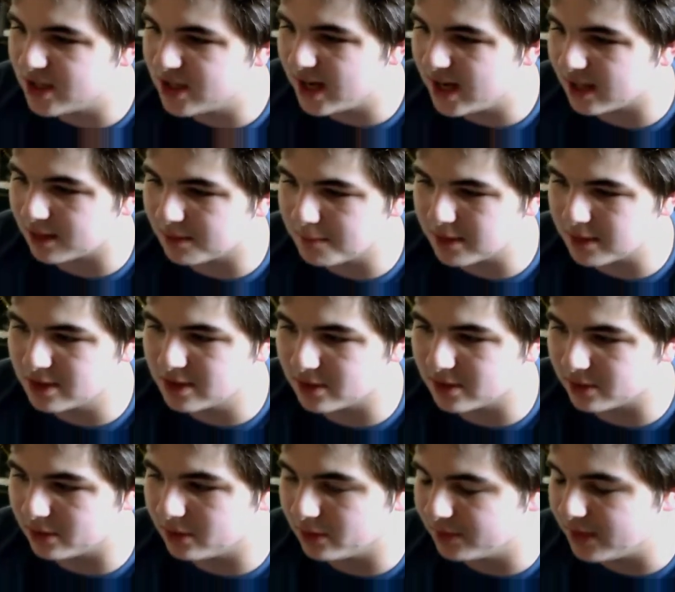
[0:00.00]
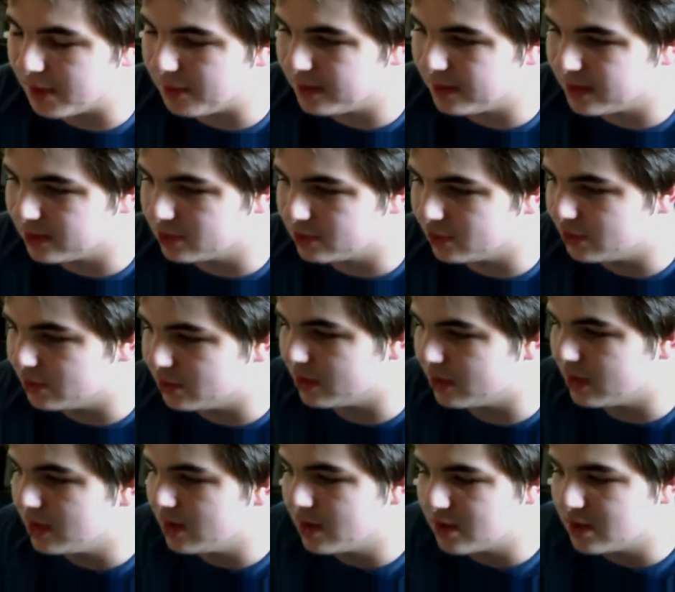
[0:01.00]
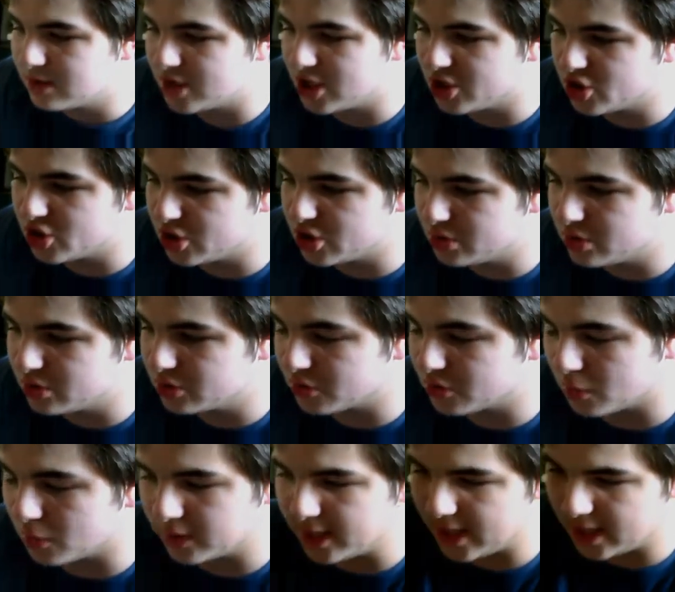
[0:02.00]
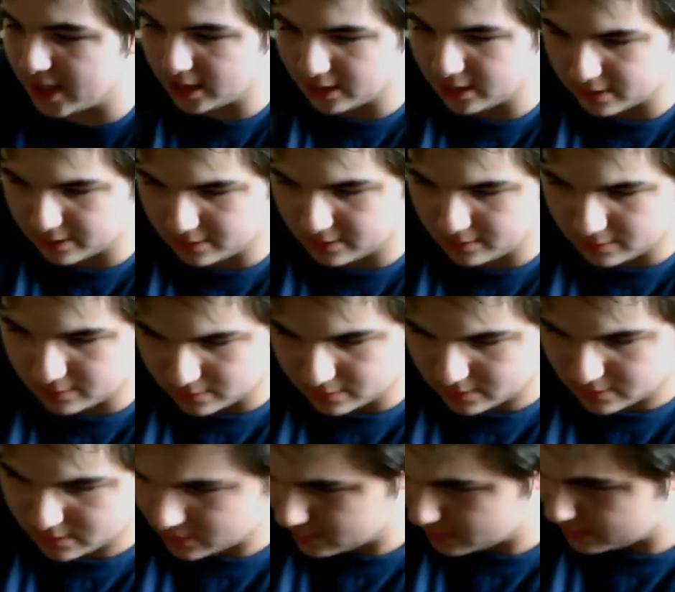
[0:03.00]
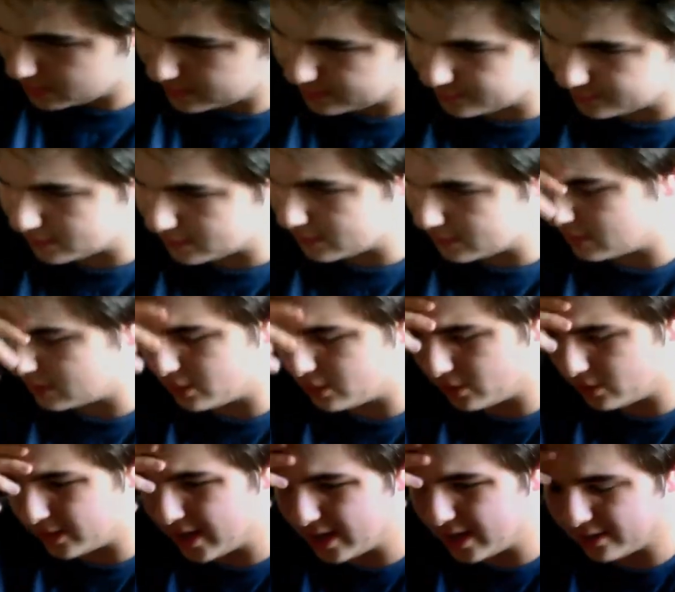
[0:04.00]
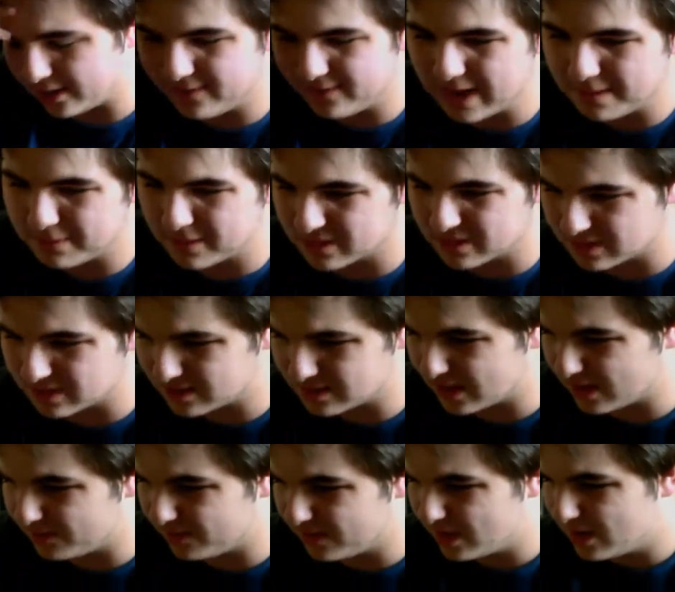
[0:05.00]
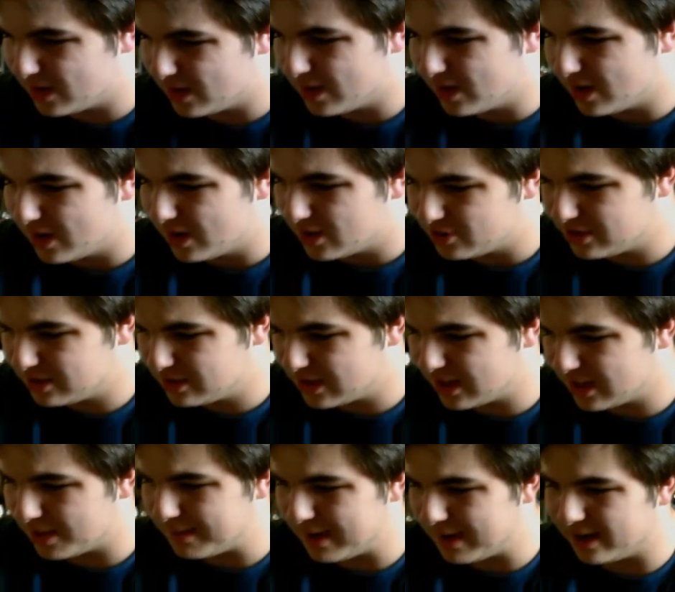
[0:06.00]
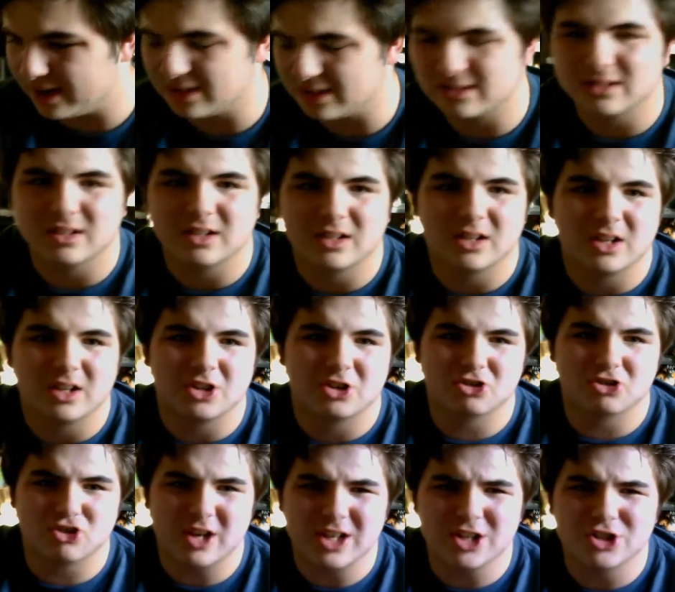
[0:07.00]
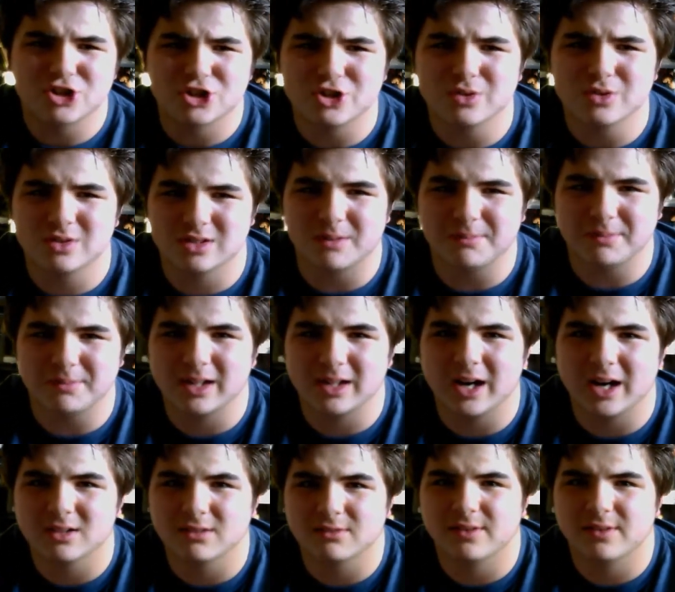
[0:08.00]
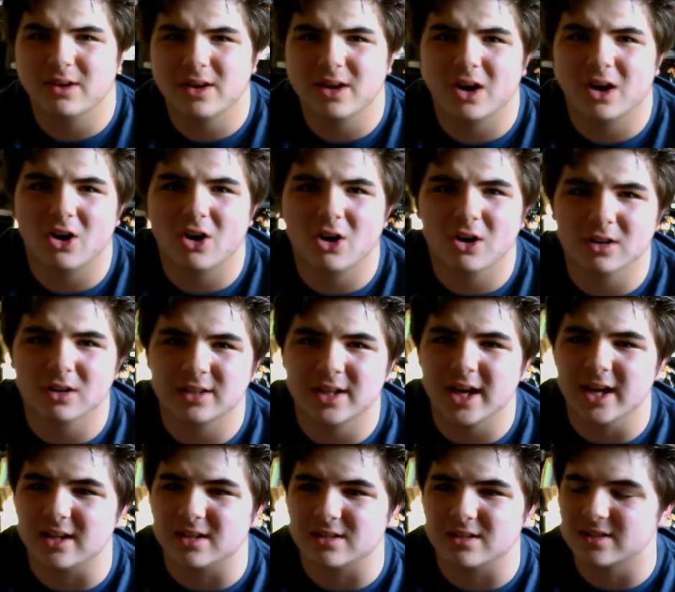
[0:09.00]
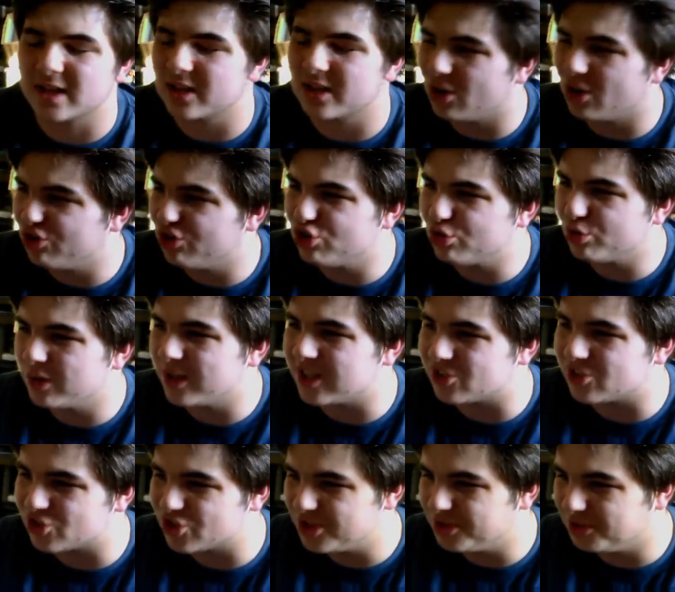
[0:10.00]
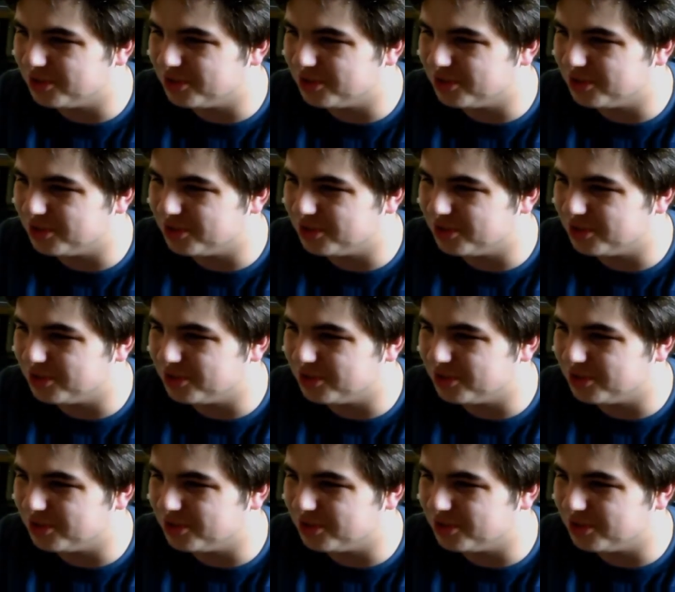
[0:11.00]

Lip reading: genetic material. That would include tissues, organic fibers and stuff. Just think about it. You're trying to shoot something that has a very hard case, that can also create